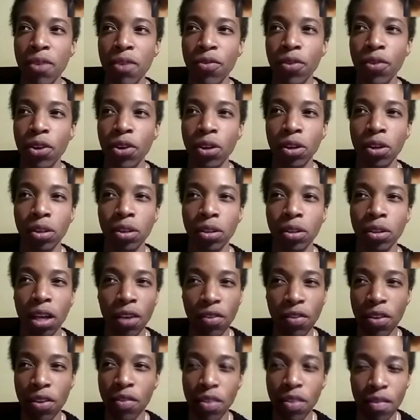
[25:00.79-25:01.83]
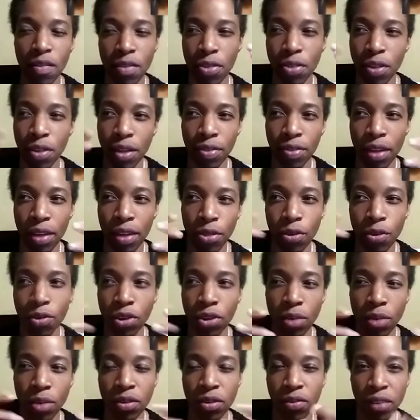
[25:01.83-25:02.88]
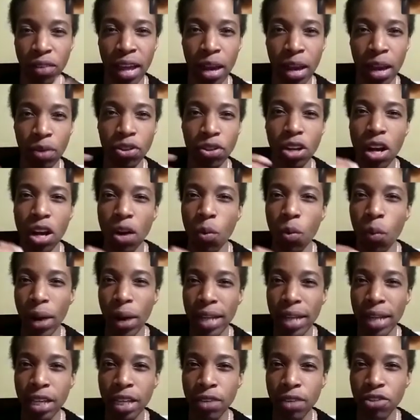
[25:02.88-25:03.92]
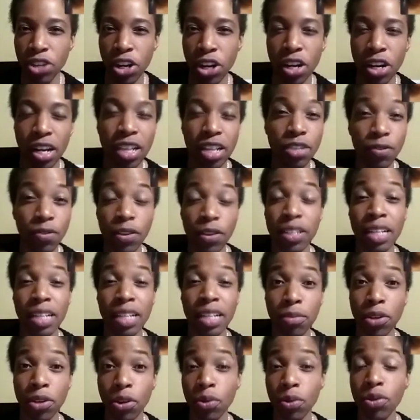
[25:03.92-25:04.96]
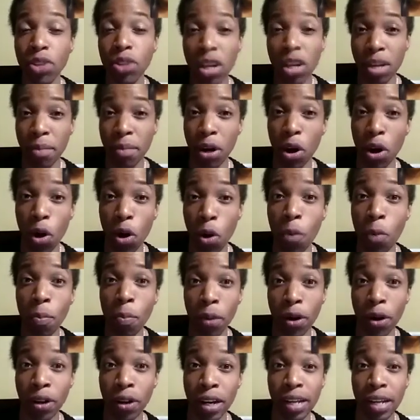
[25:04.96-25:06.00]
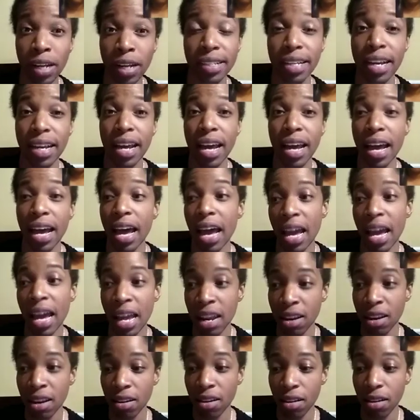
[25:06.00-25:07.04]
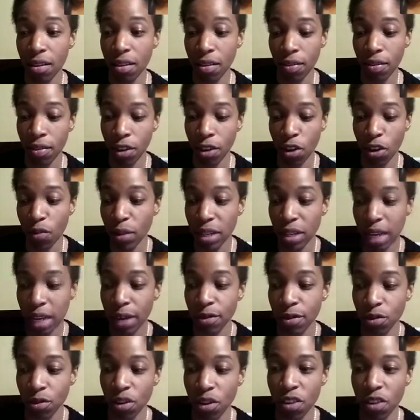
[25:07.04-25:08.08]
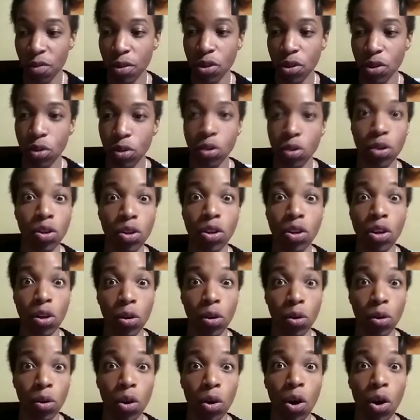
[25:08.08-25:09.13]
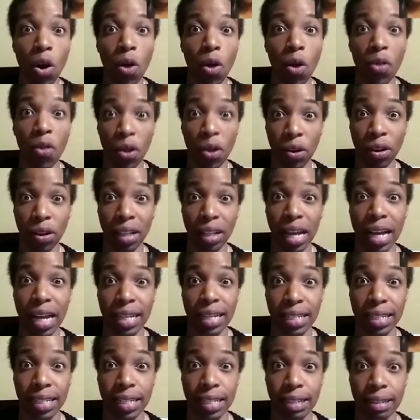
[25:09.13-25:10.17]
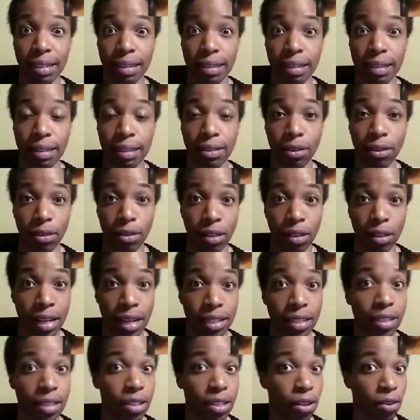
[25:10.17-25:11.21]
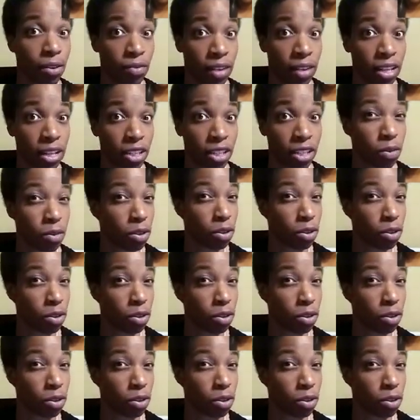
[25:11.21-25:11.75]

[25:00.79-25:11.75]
you've even thought that through in terms of language, ways that you shared it? Because for example, you were talking about home parties, and there have been times where I've been told, no, no, no, their classes, their events. We do not